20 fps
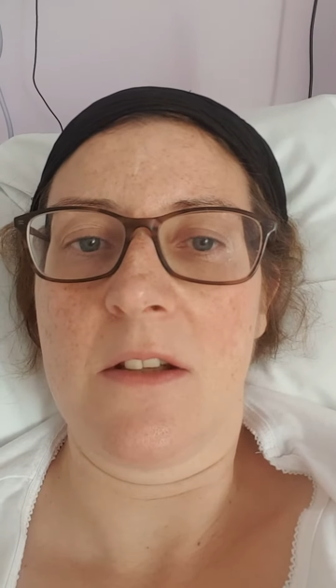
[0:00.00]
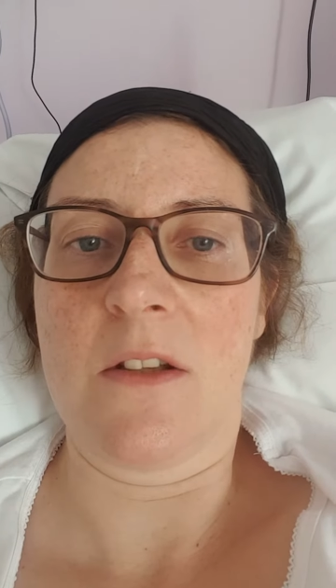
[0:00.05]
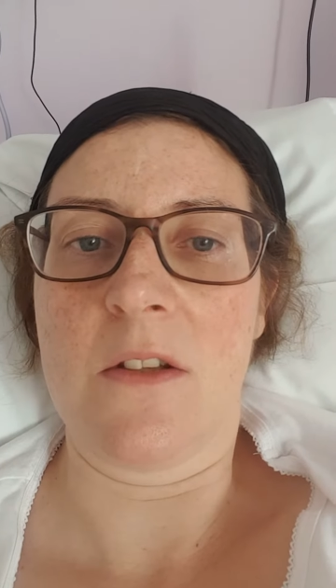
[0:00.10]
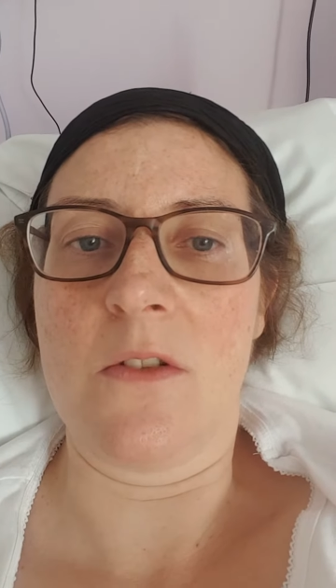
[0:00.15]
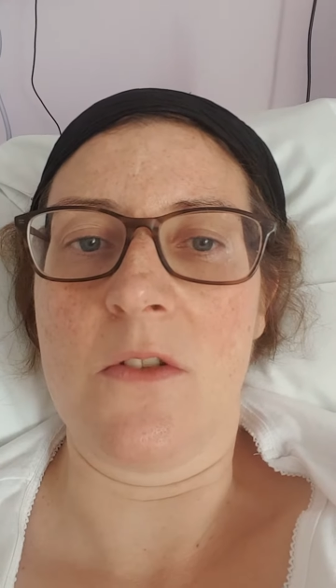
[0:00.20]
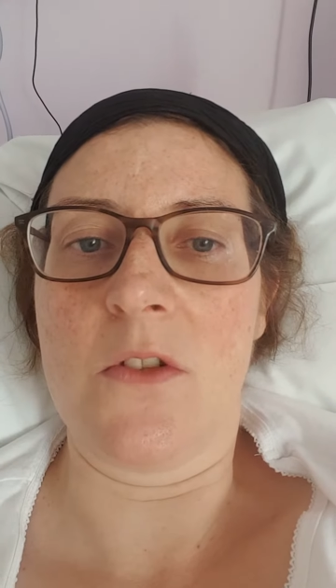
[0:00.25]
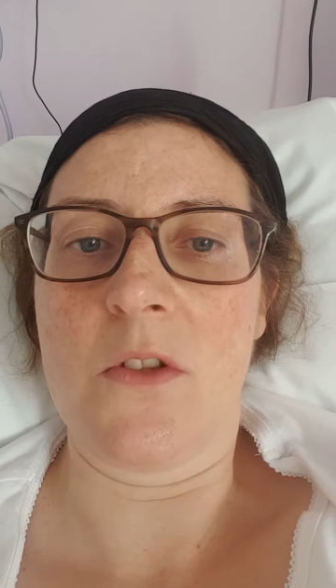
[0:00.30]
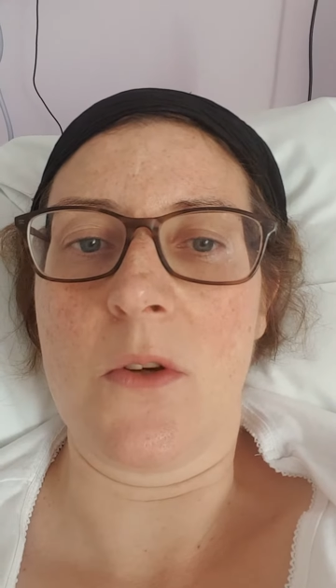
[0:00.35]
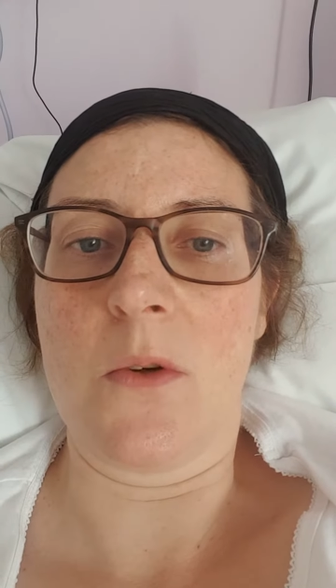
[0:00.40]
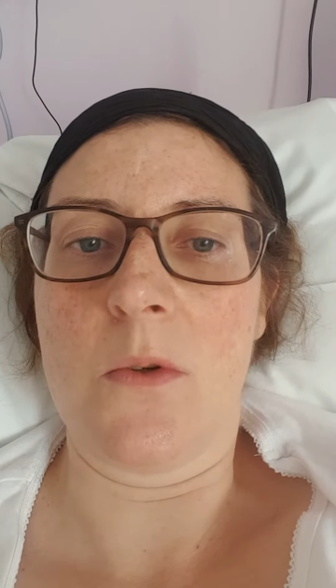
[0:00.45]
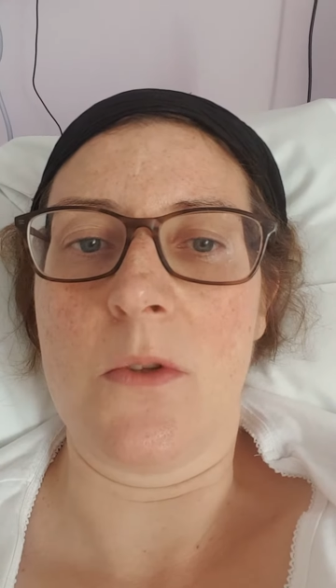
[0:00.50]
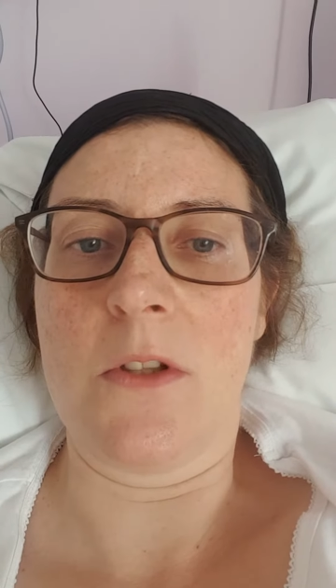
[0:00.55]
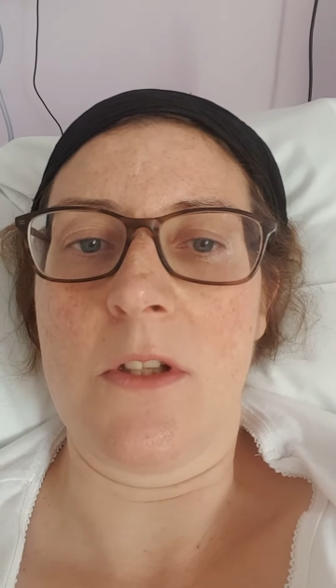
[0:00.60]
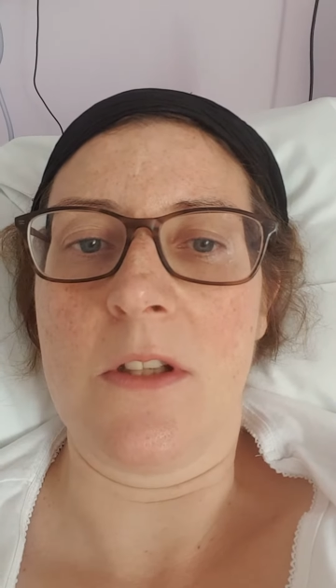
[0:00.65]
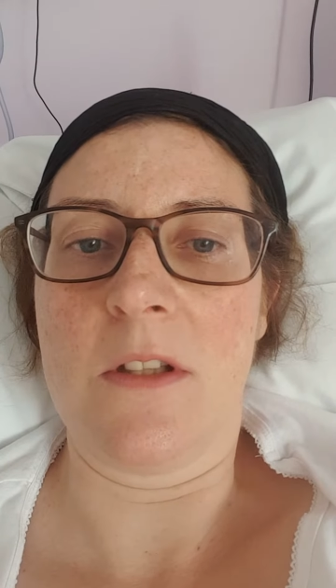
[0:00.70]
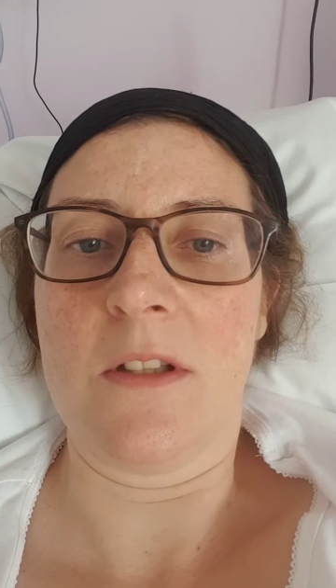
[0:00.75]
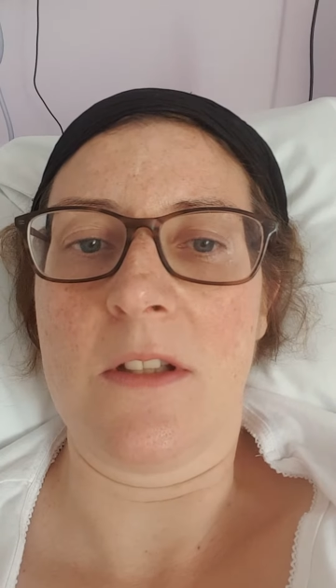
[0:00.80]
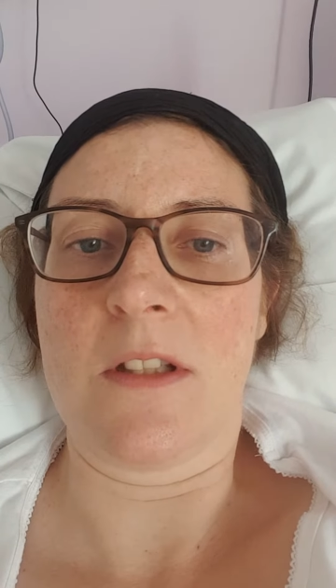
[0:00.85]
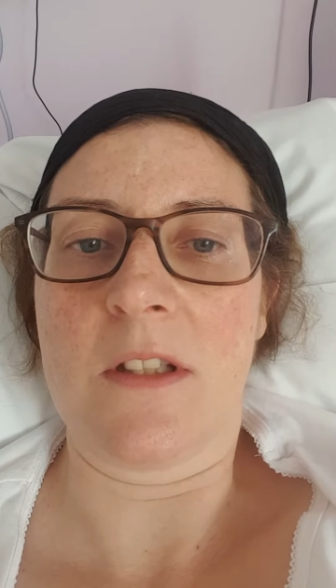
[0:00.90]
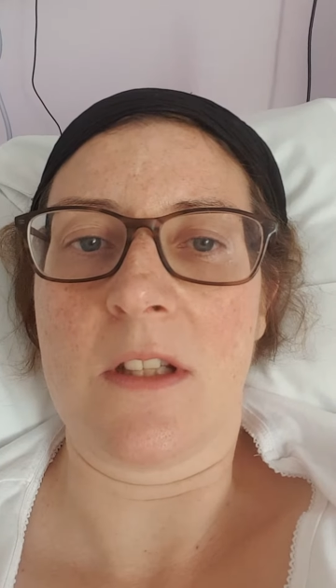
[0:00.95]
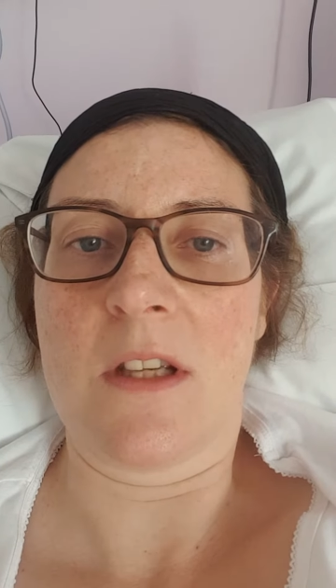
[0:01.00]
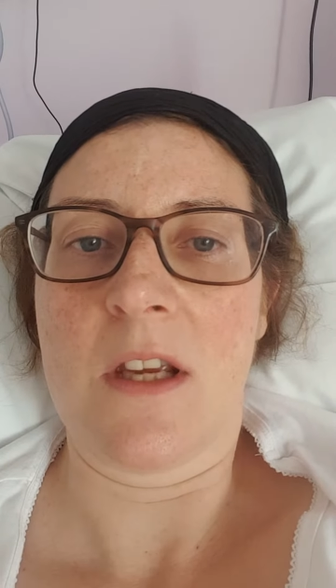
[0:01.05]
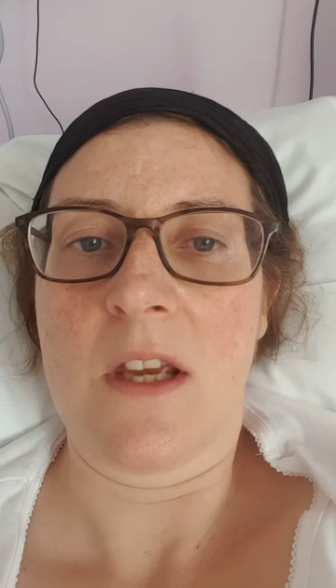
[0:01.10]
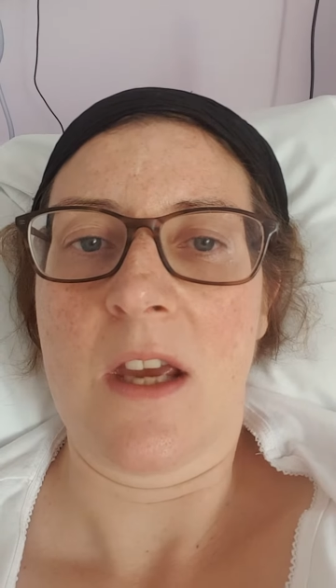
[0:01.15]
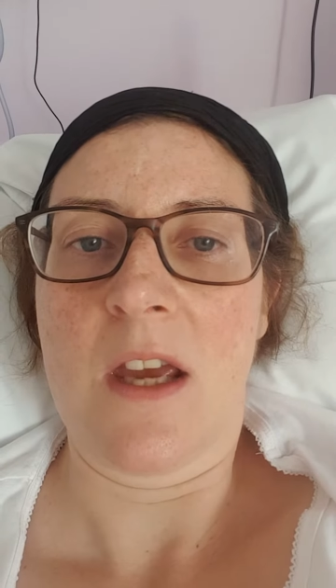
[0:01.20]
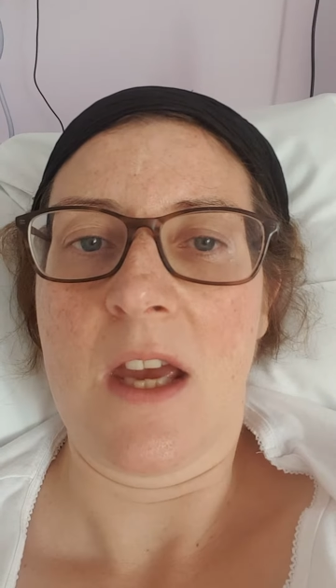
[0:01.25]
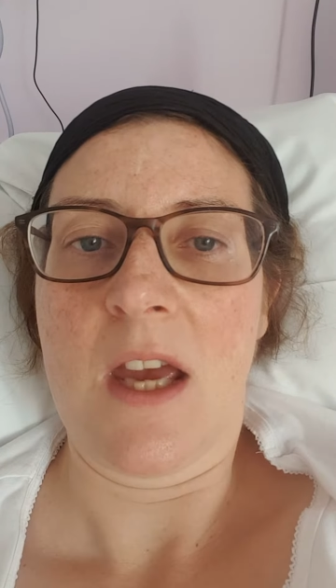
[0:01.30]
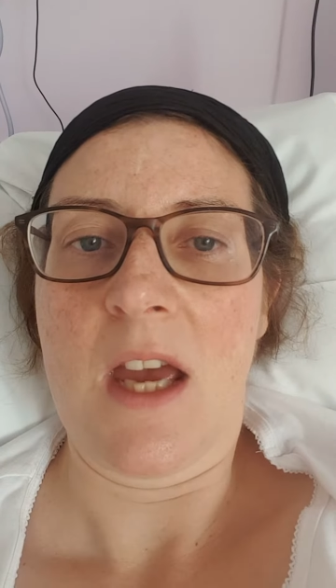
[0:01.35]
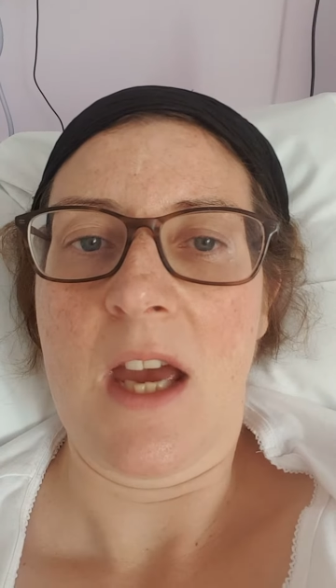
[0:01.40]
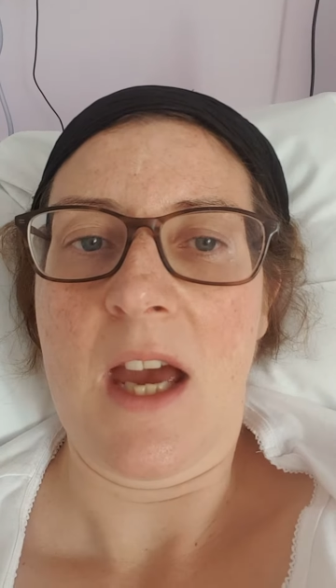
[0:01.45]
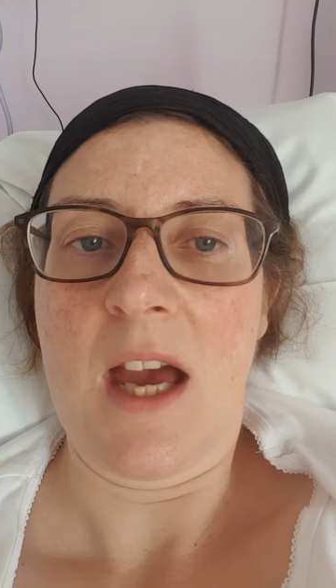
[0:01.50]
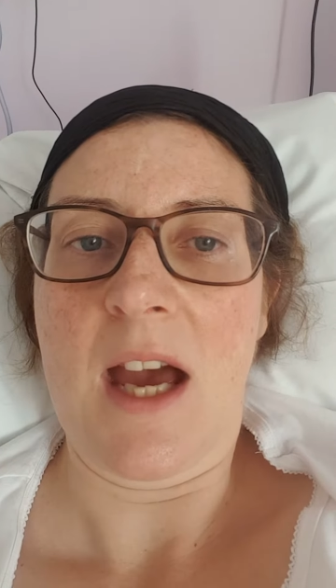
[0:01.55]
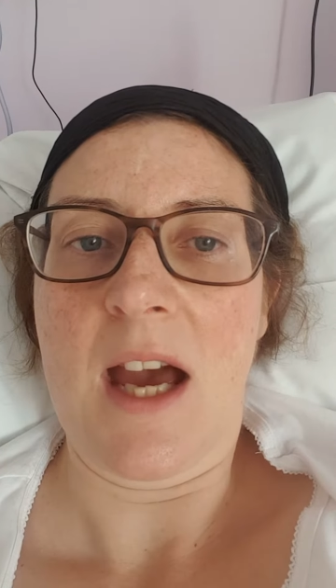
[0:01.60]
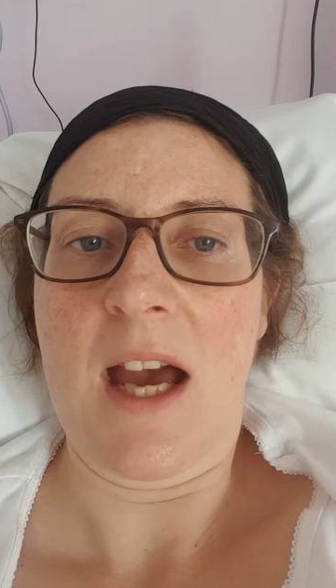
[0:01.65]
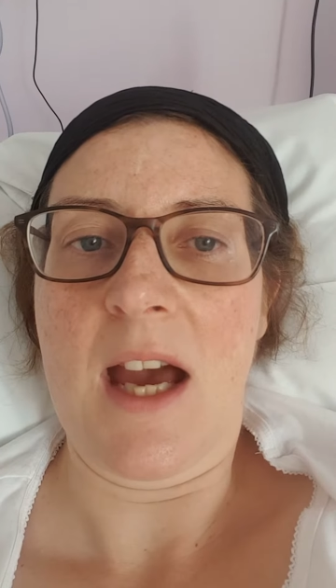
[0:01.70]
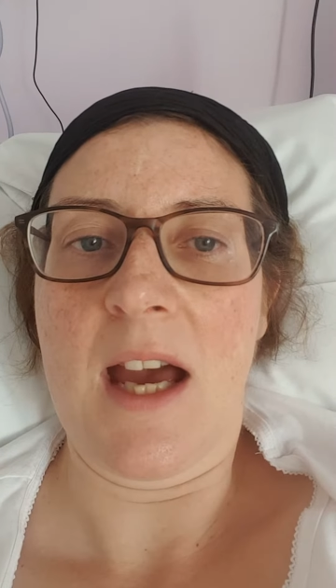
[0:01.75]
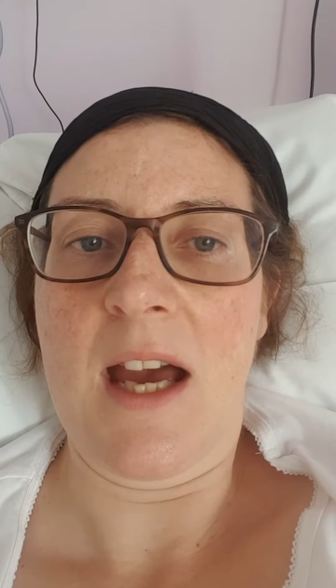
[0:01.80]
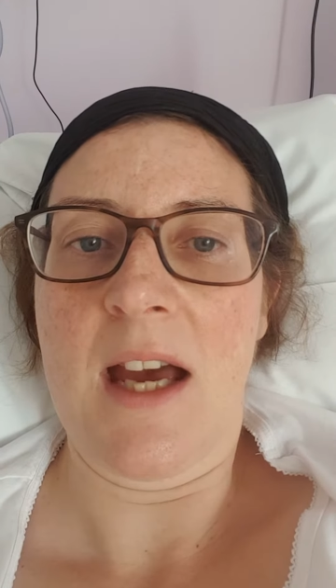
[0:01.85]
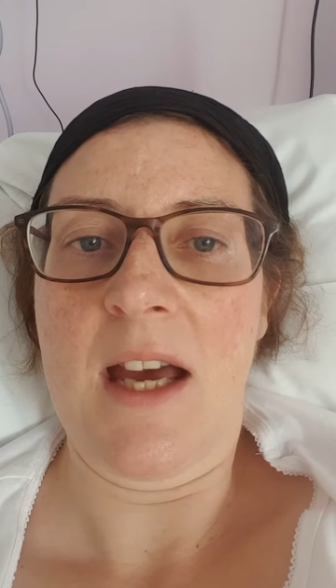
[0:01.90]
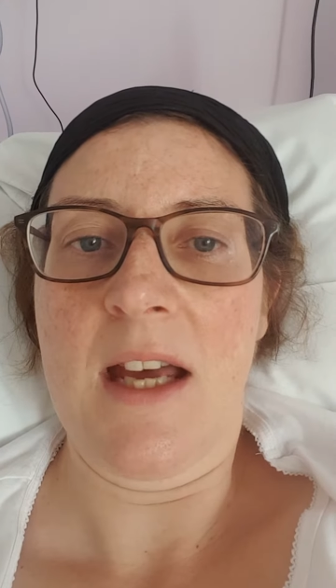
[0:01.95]
consultant,
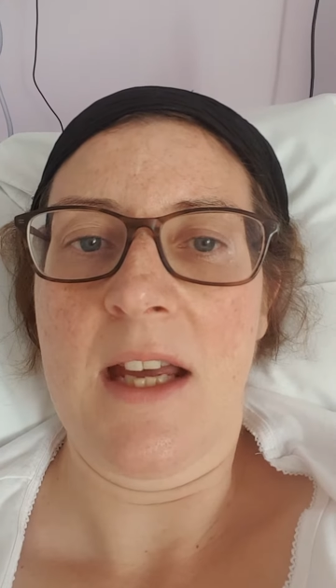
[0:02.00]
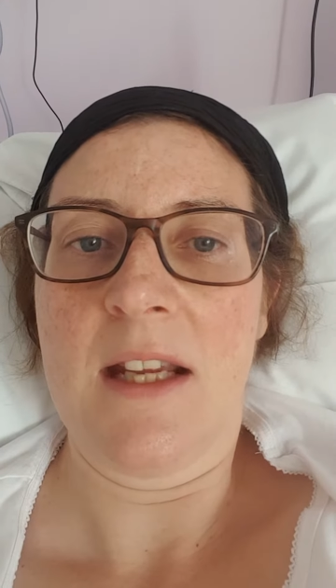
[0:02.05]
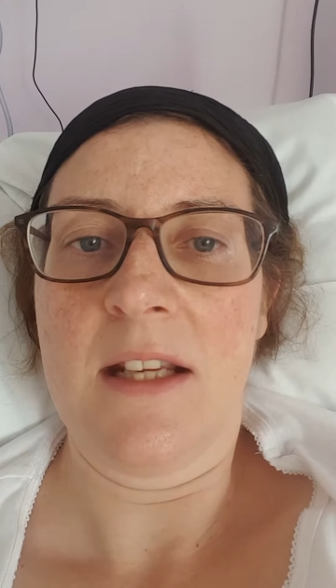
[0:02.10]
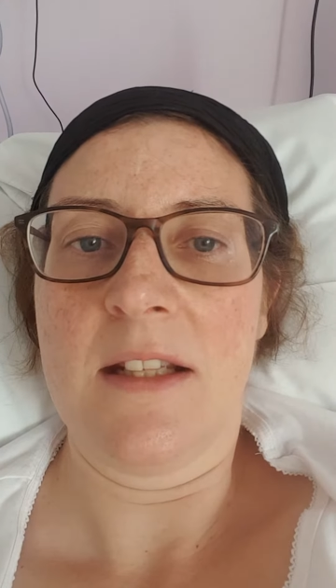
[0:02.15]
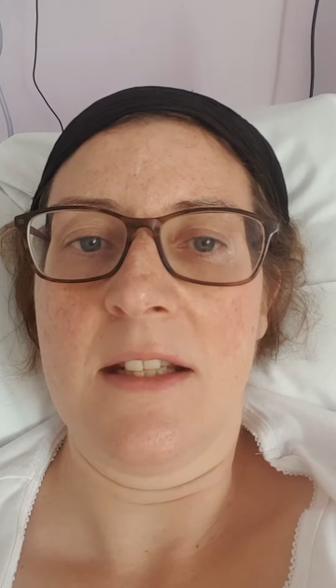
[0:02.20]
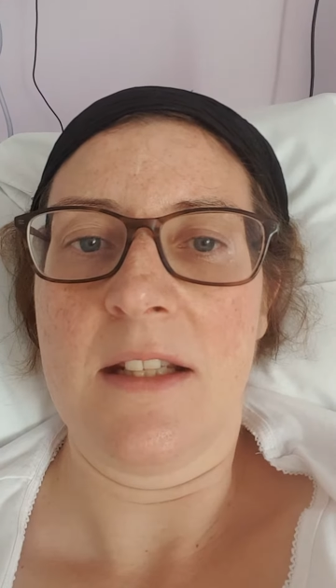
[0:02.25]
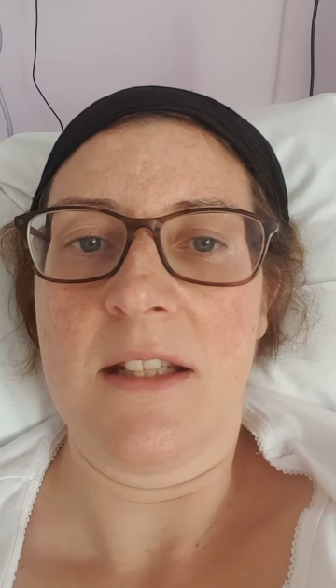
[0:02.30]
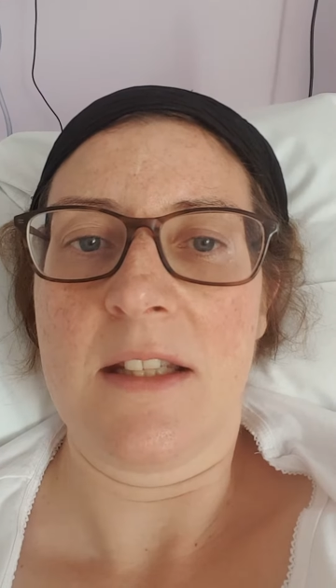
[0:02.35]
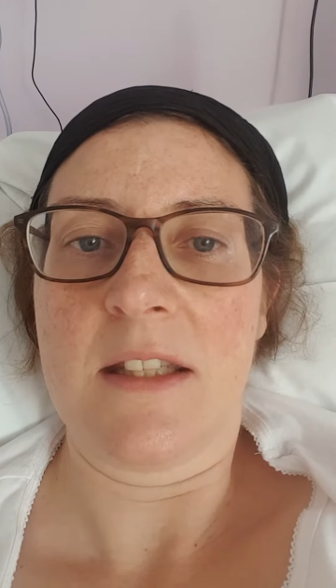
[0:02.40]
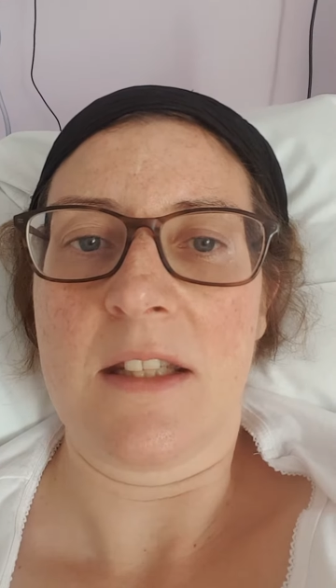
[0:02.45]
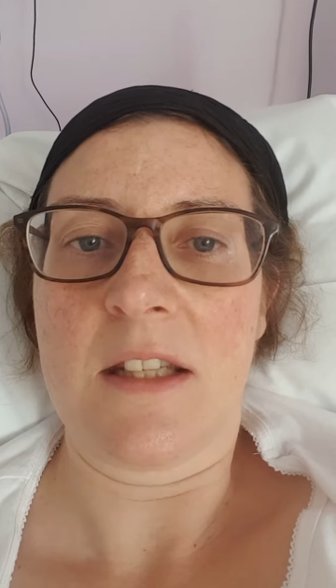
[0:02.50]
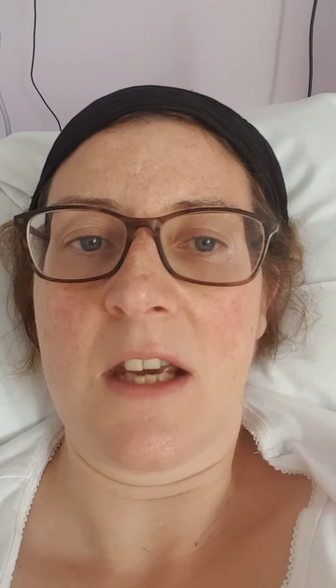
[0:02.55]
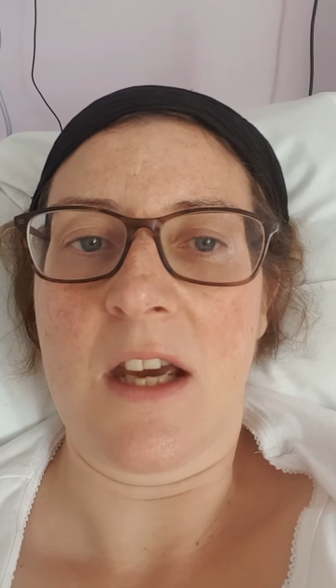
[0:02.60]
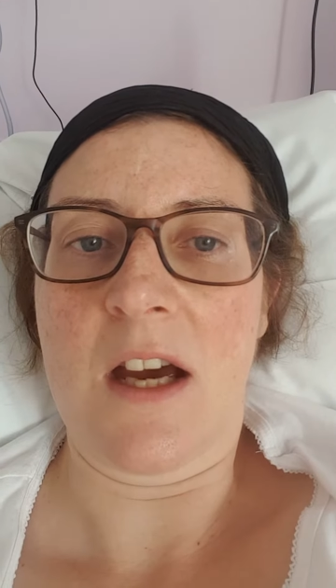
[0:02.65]
and